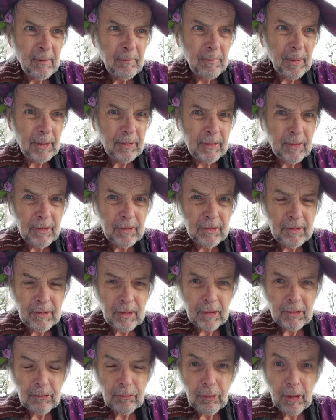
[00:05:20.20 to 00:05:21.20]
But this
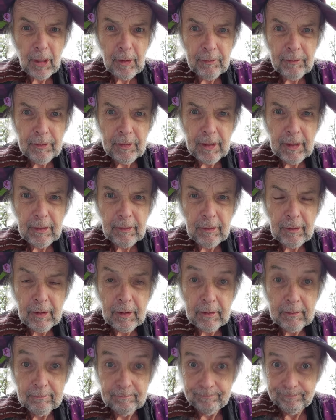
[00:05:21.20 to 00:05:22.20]
12-seater
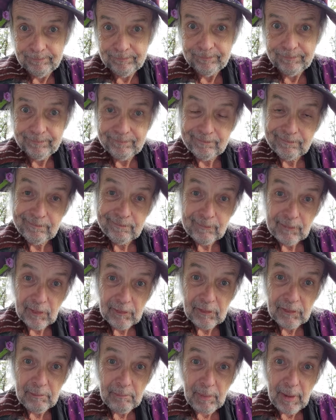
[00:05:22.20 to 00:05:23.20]

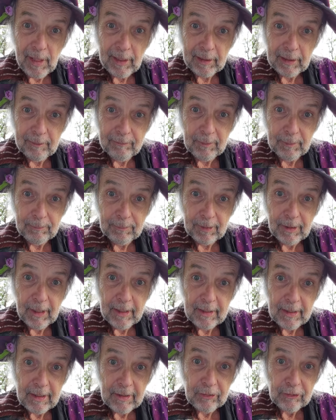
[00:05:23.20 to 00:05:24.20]
speck of a
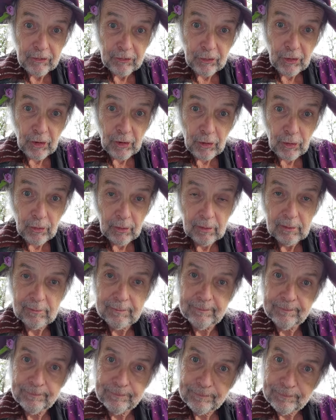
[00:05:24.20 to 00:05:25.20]
plane is so
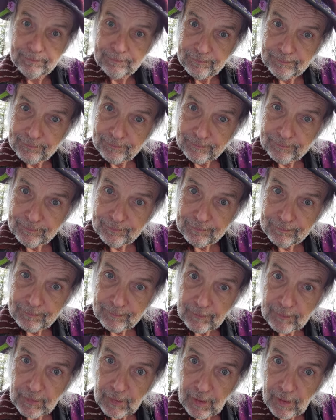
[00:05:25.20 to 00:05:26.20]

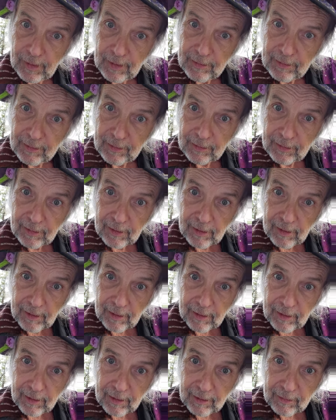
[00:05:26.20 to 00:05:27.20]
tiny.
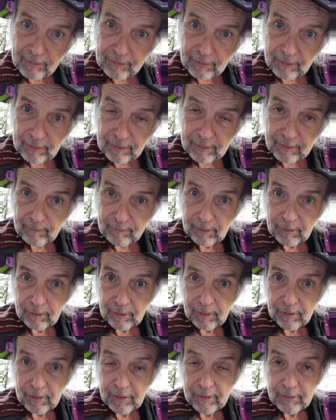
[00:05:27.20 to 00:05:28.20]
And the
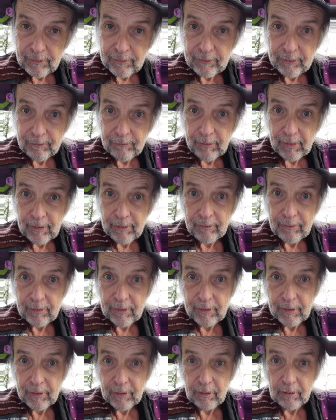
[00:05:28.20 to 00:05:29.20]
Himalayas around
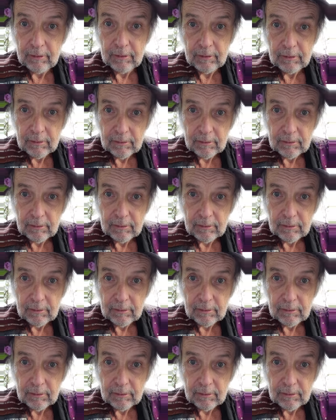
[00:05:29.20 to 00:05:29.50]
here,